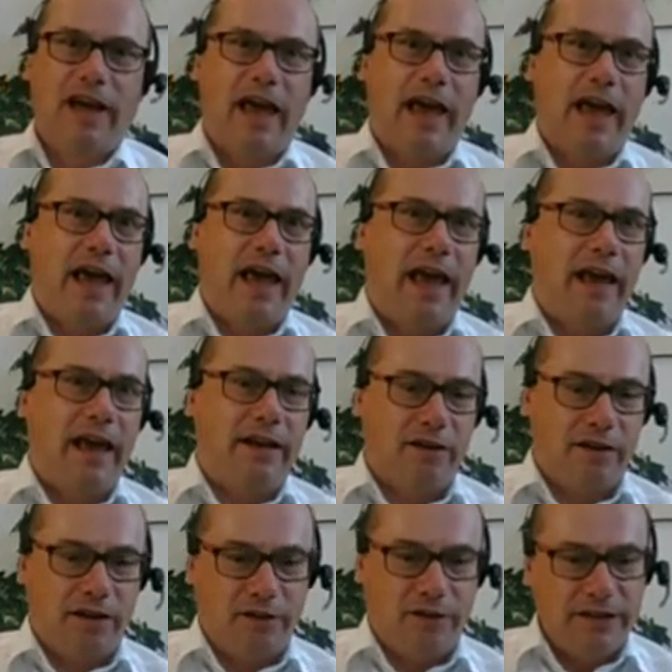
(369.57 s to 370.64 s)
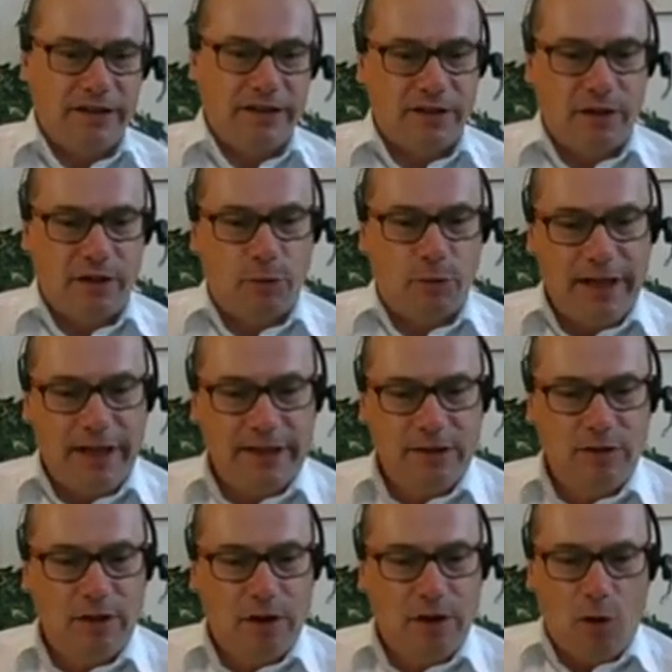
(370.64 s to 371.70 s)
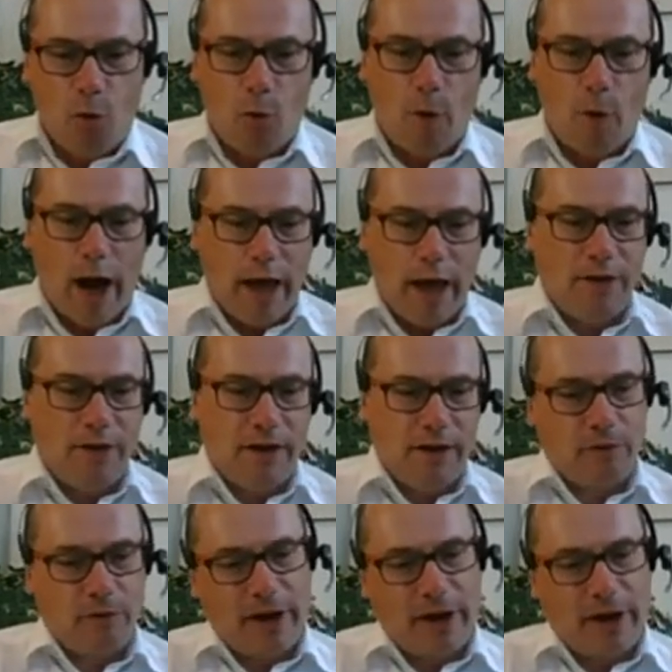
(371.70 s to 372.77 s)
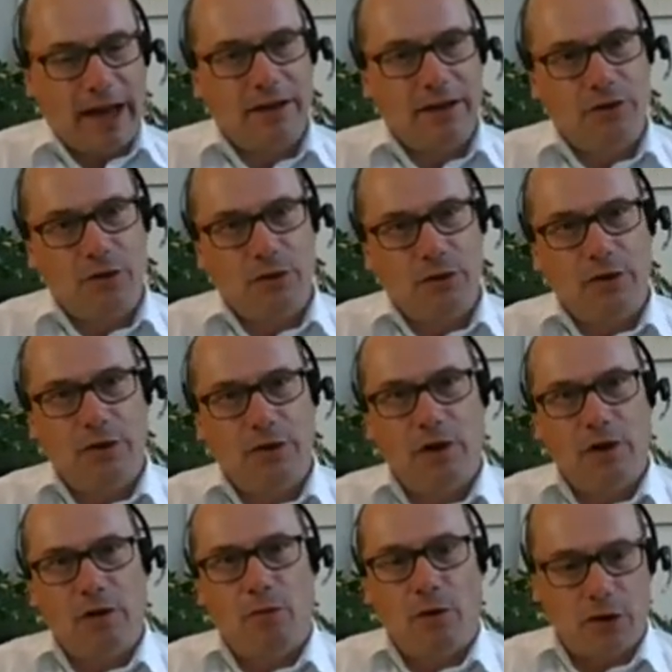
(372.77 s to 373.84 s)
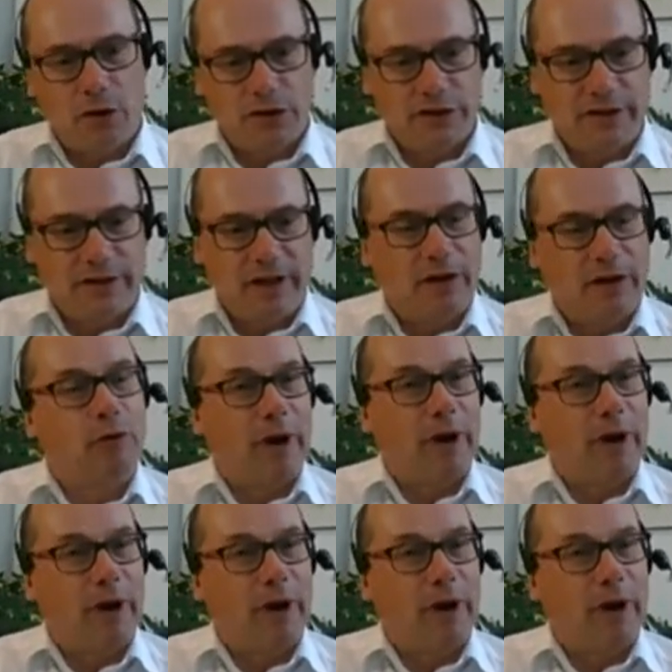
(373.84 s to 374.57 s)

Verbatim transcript: And this is the reason why the Grand Duke was the